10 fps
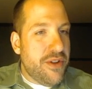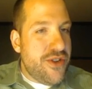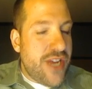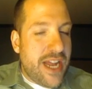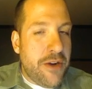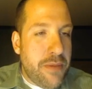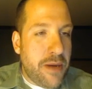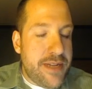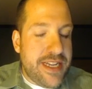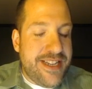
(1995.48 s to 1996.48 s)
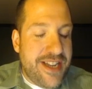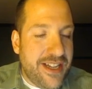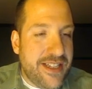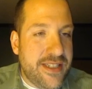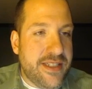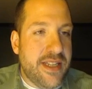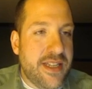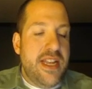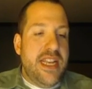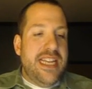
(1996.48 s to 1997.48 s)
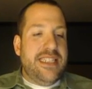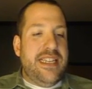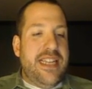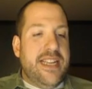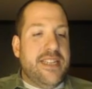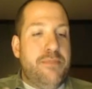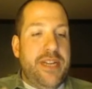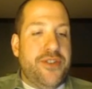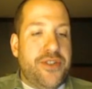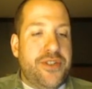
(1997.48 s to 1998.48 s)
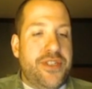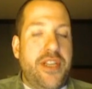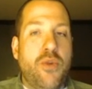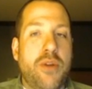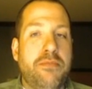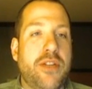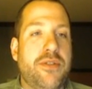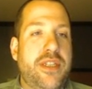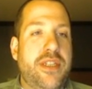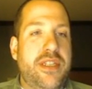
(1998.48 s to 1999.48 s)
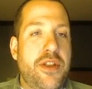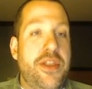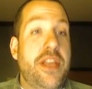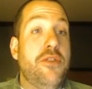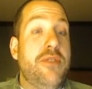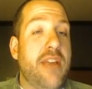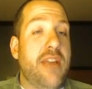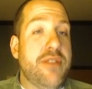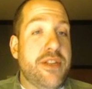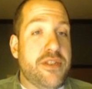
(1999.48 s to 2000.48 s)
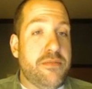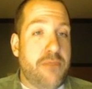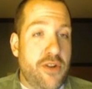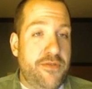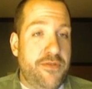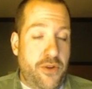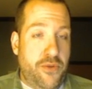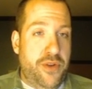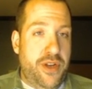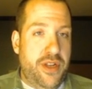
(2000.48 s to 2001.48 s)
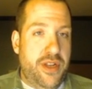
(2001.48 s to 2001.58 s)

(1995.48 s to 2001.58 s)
Shadow Puppet does is it takes pictures that you upload, that you take with your smartphone,